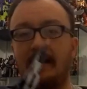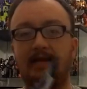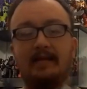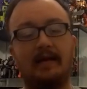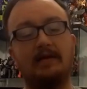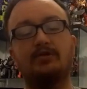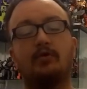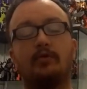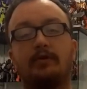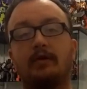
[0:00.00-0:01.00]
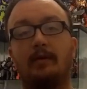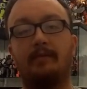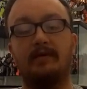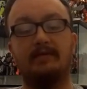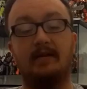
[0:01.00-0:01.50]
anything is going to
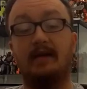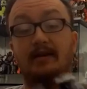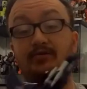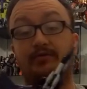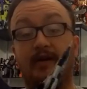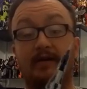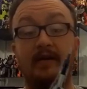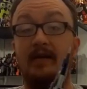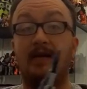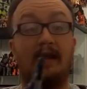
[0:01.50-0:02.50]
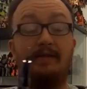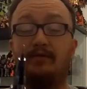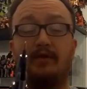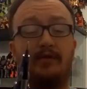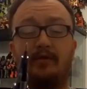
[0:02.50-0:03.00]
top this. In actual fact,
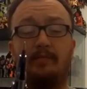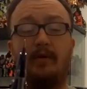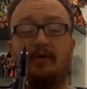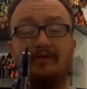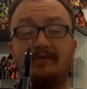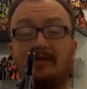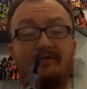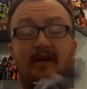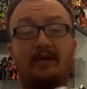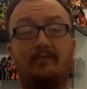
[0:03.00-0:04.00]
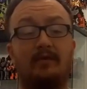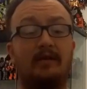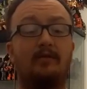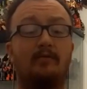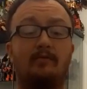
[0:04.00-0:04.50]
even the third party stuff, I don't
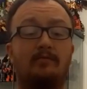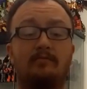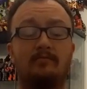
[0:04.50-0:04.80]
really know